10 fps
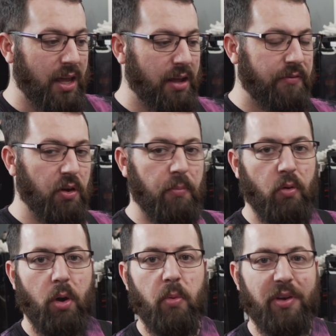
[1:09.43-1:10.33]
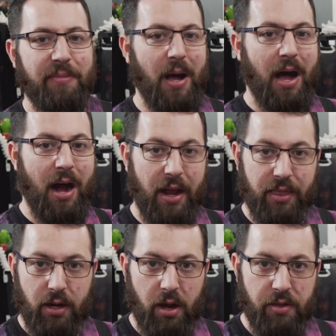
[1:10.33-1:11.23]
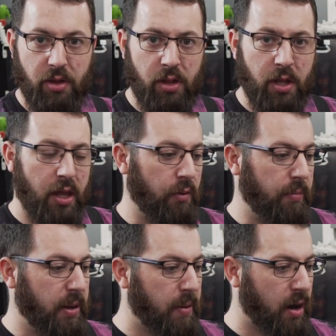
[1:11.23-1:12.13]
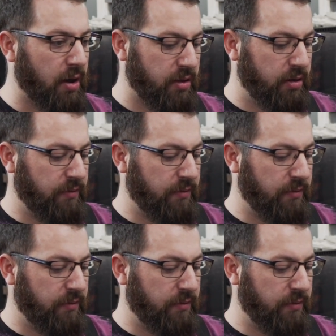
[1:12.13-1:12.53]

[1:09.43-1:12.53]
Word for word: If your probe was behind the nozzle, it would be a positive